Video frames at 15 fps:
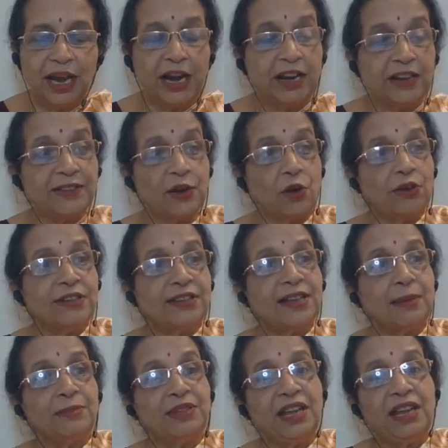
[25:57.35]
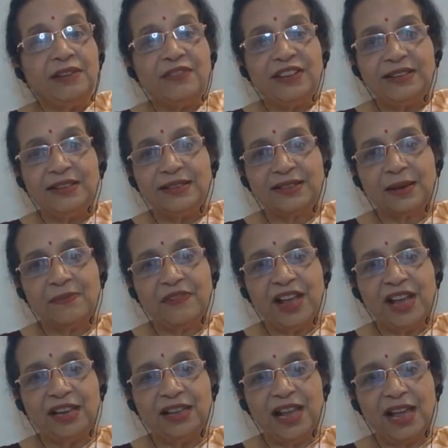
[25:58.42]
It is not something which is
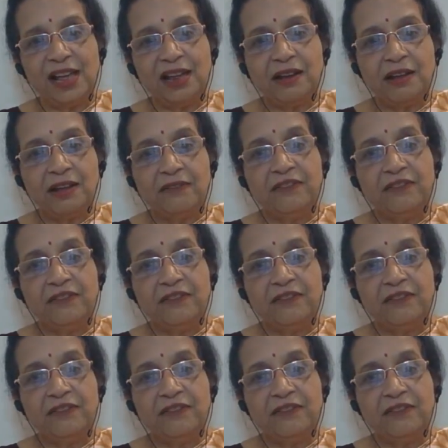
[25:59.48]
somewhere there